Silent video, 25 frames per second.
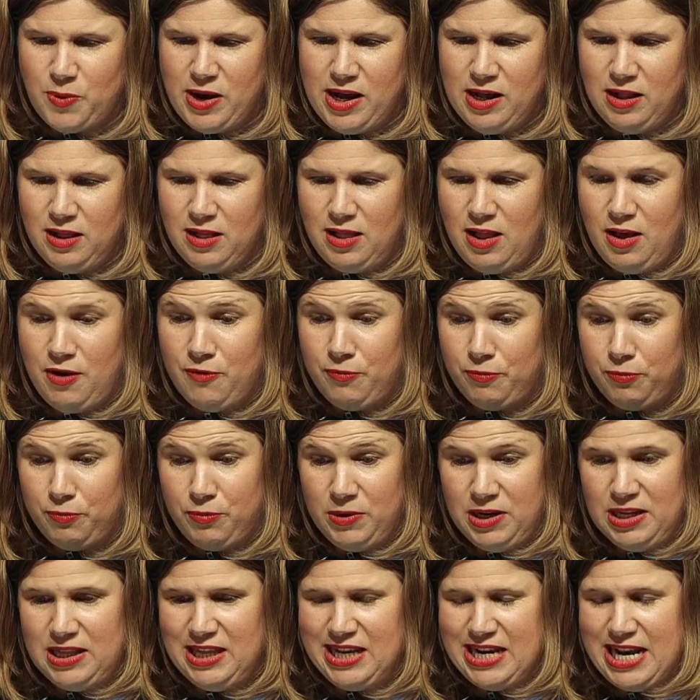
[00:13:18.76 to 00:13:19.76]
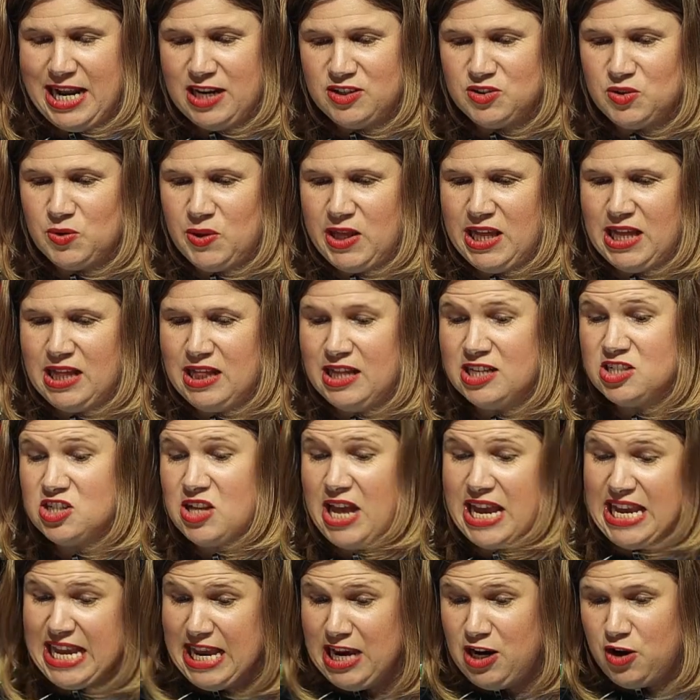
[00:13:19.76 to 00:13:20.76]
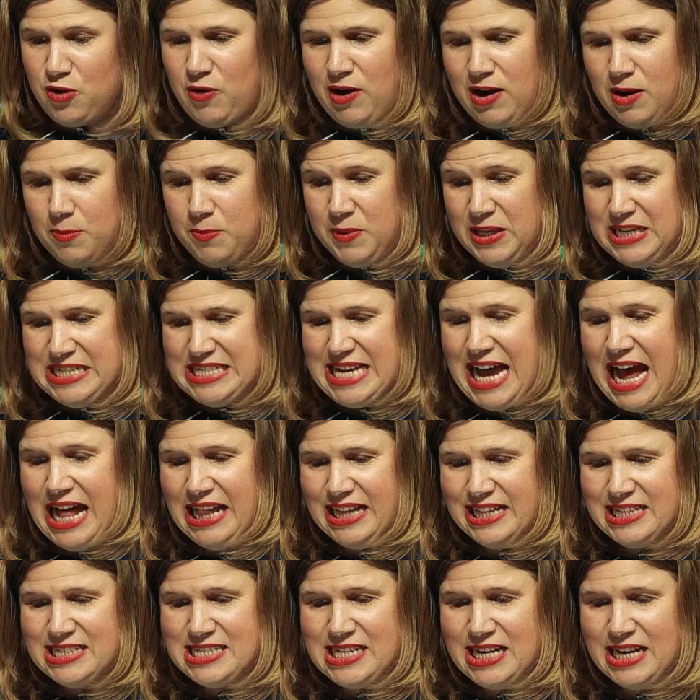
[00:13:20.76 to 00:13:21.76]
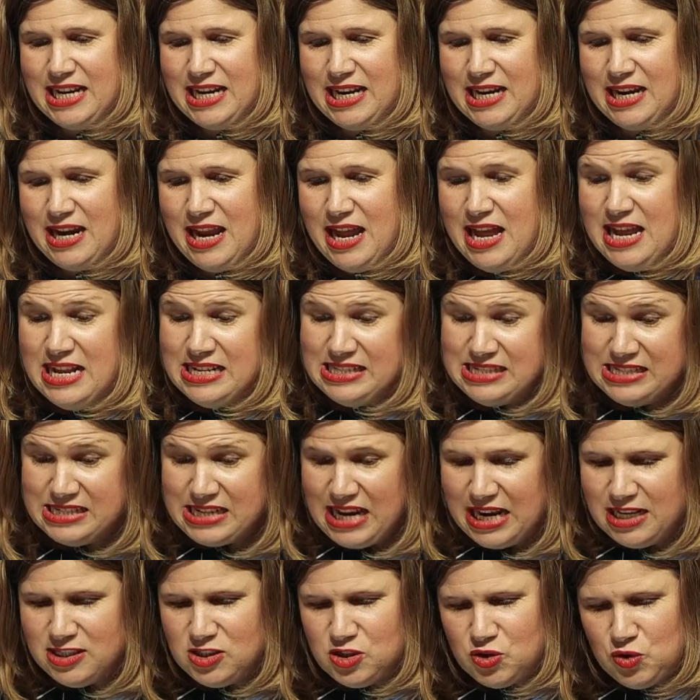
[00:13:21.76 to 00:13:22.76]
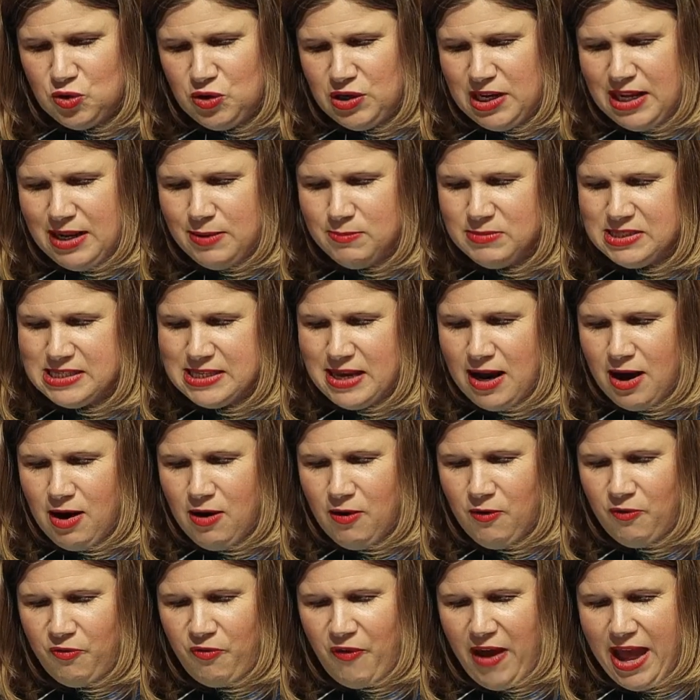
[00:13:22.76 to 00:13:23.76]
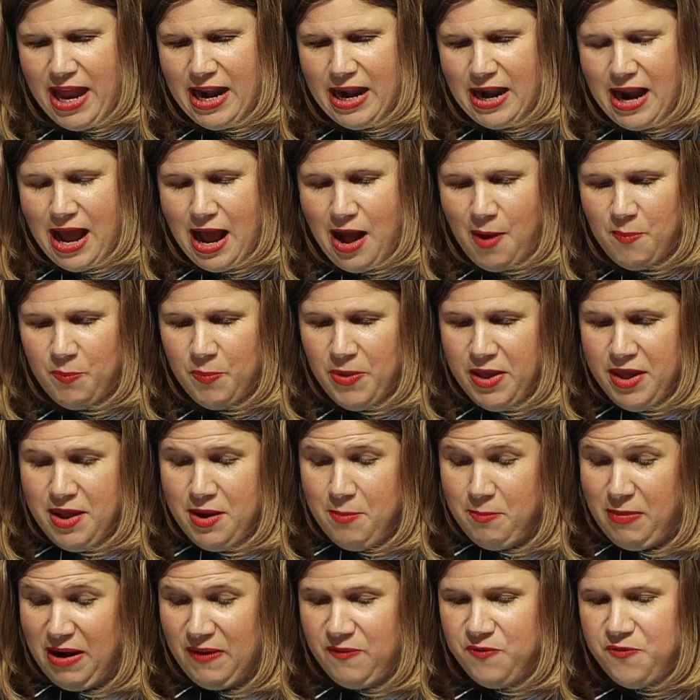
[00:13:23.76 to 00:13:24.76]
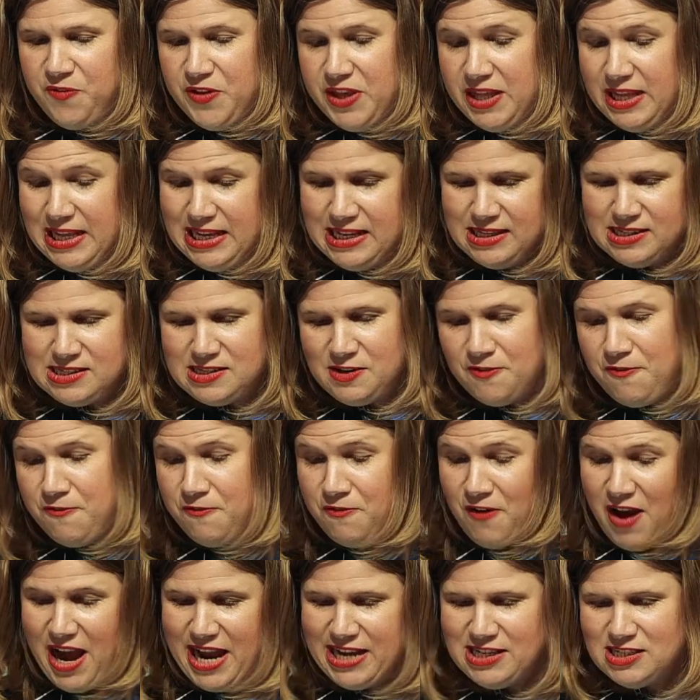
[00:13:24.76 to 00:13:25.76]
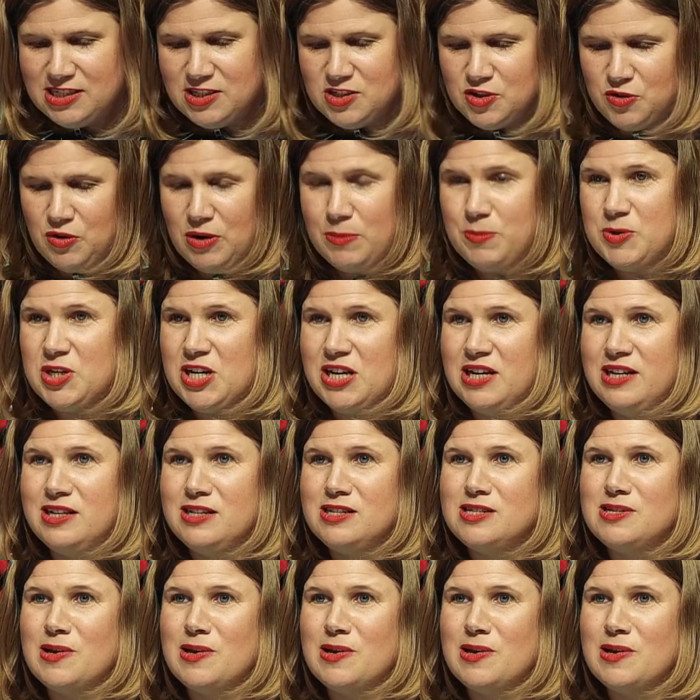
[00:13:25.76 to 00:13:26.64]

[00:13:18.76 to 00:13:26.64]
well of really natural English, like incredibly talented, stays true to himself, and my feelings defied description.